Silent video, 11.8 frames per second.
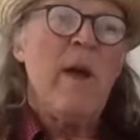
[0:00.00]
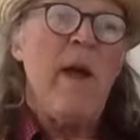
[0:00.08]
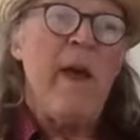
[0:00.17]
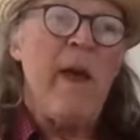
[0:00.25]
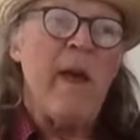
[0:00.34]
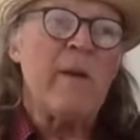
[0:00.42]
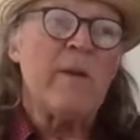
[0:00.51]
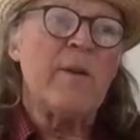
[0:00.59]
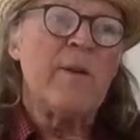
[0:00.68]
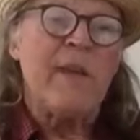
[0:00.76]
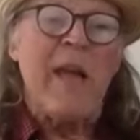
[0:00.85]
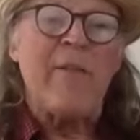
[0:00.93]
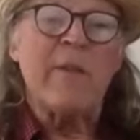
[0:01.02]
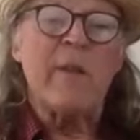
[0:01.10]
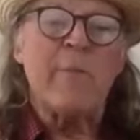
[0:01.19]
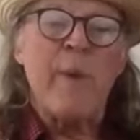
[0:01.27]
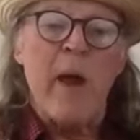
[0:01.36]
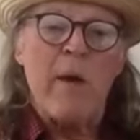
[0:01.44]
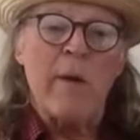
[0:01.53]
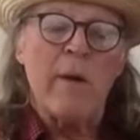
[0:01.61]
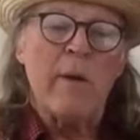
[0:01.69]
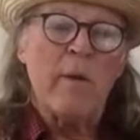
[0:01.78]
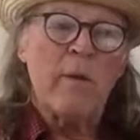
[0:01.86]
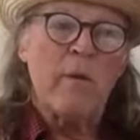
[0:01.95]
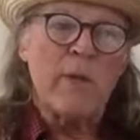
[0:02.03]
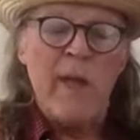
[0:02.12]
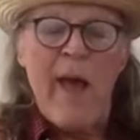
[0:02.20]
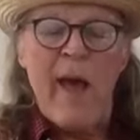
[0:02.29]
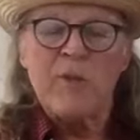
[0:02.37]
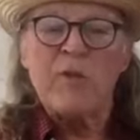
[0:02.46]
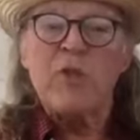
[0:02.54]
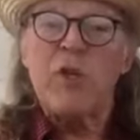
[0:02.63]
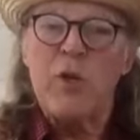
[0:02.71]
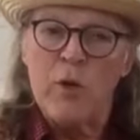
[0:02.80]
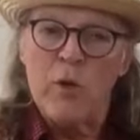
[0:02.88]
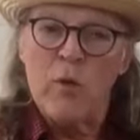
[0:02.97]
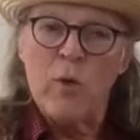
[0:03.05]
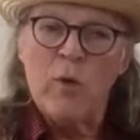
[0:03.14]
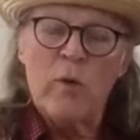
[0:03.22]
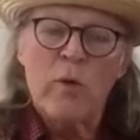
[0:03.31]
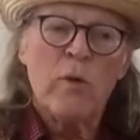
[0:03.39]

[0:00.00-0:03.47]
and David LeBaron were the last two